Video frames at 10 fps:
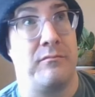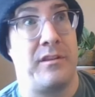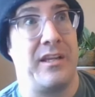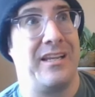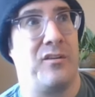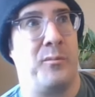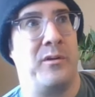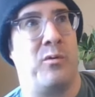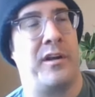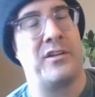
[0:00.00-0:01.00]
think there'll be
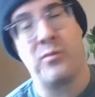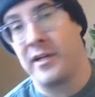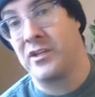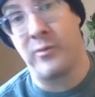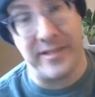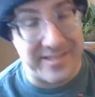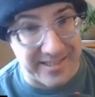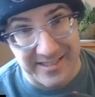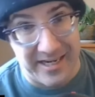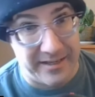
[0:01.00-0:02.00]
one in
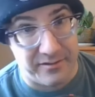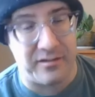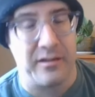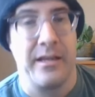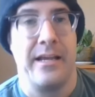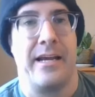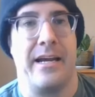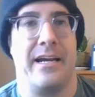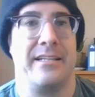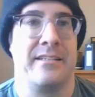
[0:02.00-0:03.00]
2026 either,
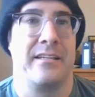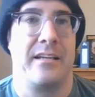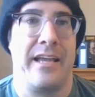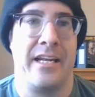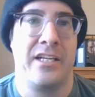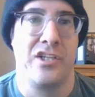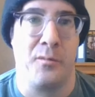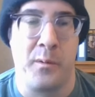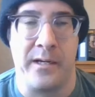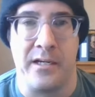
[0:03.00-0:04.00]
as
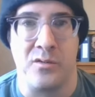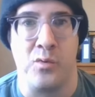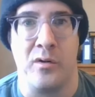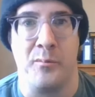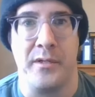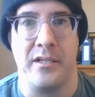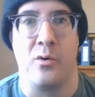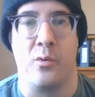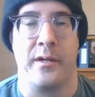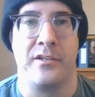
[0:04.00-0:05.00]
NHL players will be
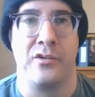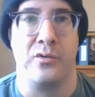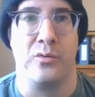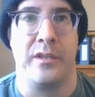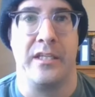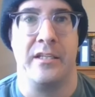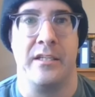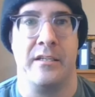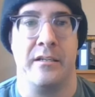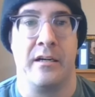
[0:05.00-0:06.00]
going to
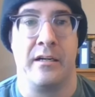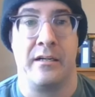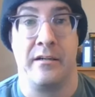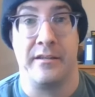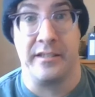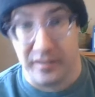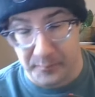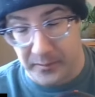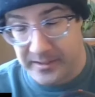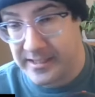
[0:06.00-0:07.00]
the
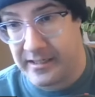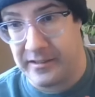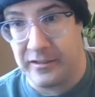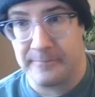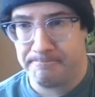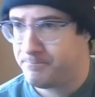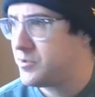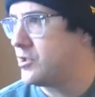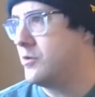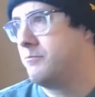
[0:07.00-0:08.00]
Olympics that year.
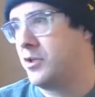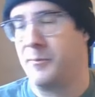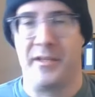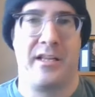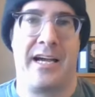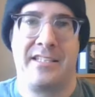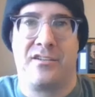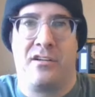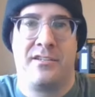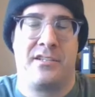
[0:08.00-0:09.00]
So could be the last
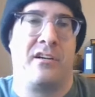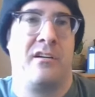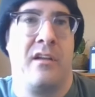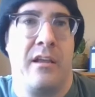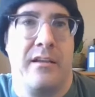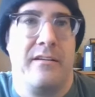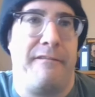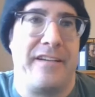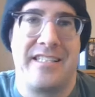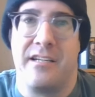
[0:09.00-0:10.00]
All-Star
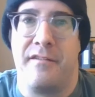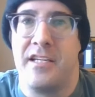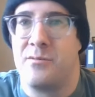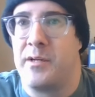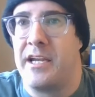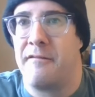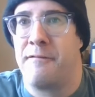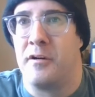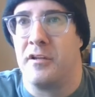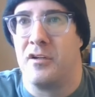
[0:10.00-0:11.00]
festivities we get
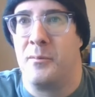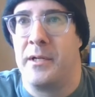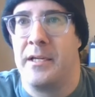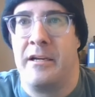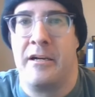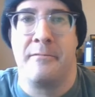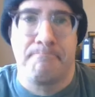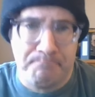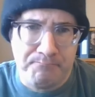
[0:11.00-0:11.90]
for a little bit here.